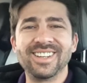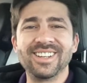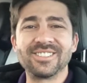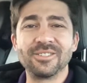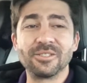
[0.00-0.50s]

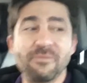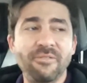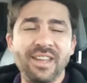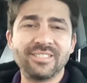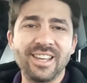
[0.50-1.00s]
So it's a
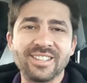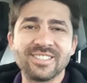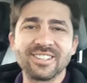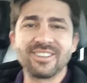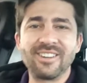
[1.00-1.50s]

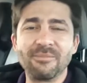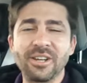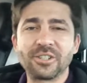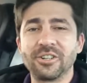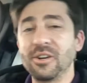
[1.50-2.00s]
fantastic car. I'm
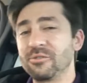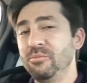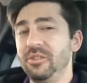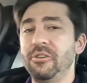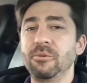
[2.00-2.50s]
not sure how
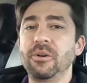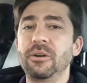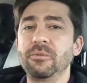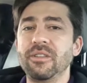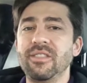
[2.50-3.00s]
familiar you are
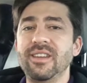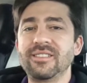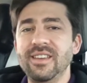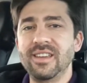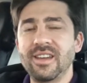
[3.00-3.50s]
with it,